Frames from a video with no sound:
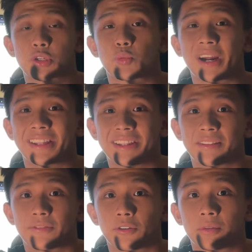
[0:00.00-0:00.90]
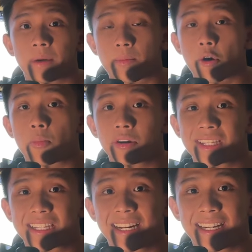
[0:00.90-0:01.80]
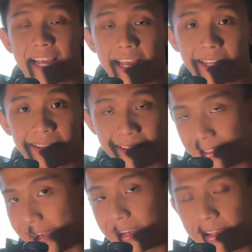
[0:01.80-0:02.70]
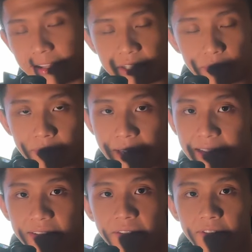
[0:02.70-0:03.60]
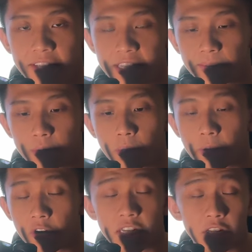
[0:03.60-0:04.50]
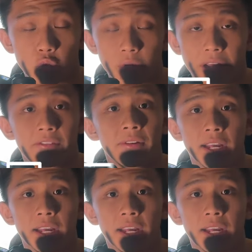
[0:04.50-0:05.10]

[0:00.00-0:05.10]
what I did for my PowerPoint slide and the deck. It's relatively simple because I don't have